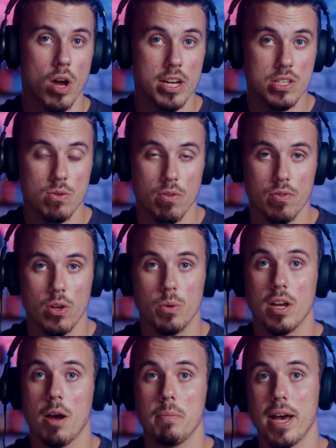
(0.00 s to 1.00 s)
write us a
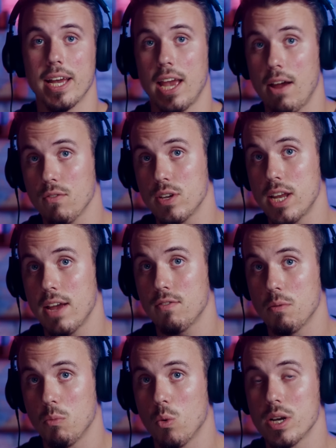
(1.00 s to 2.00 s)
review, and come back every day
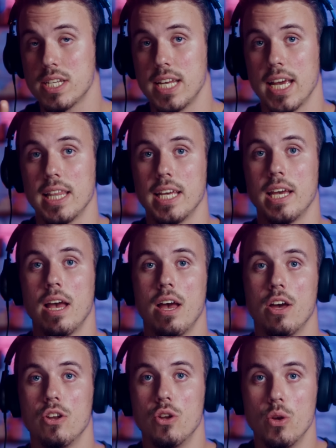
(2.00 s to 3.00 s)
for more daily
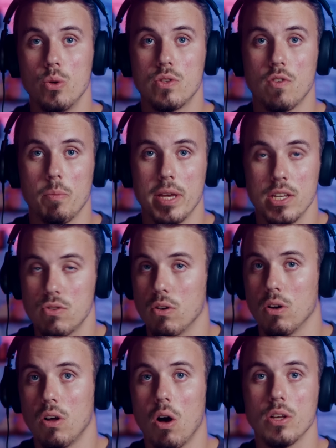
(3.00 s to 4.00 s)
news from
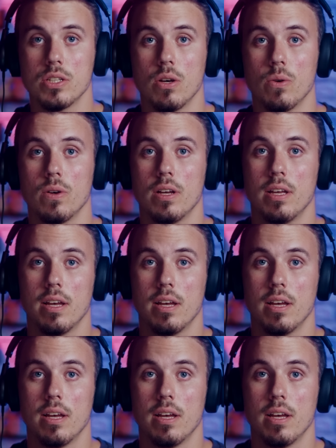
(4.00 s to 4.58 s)
Israel. Also,